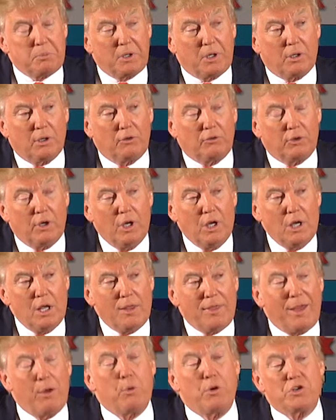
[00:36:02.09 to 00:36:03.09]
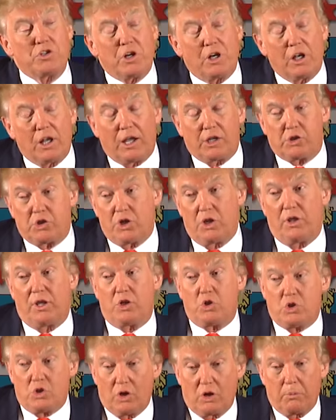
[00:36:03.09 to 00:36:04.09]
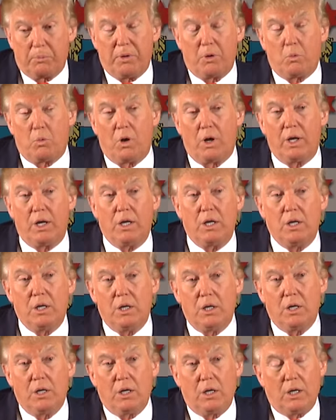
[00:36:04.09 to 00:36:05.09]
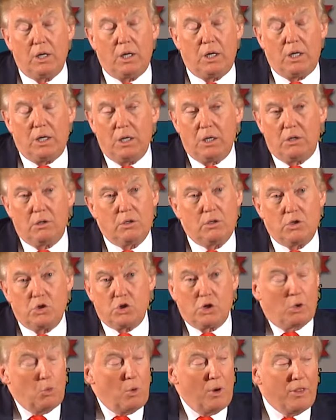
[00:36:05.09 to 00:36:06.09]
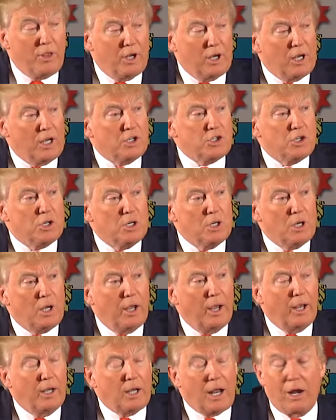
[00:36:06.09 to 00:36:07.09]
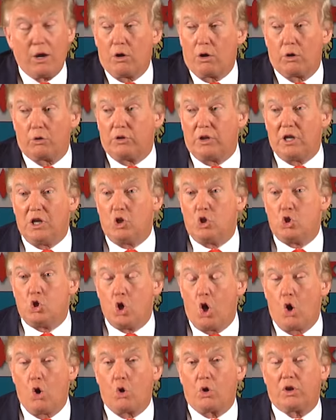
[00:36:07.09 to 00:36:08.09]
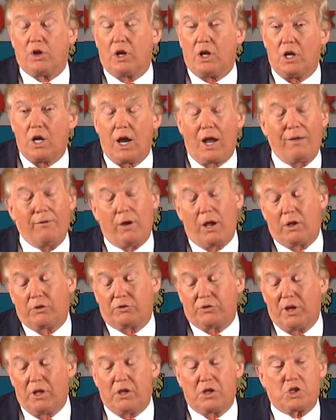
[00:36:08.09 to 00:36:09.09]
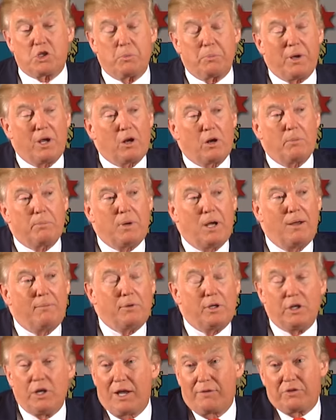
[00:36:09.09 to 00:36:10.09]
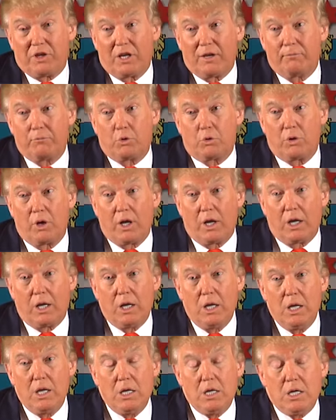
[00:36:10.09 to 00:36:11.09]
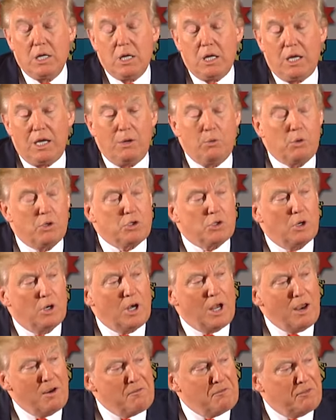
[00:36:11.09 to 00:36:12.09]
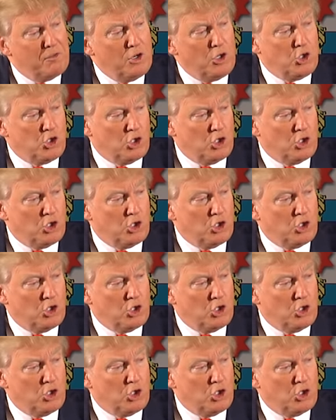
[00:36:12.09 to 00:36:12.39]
because that was an election that should have been won. He should have won the election. And I don't know, did he choke? Did he not? I, will say this about Obama, and you have to give him credit. He was on every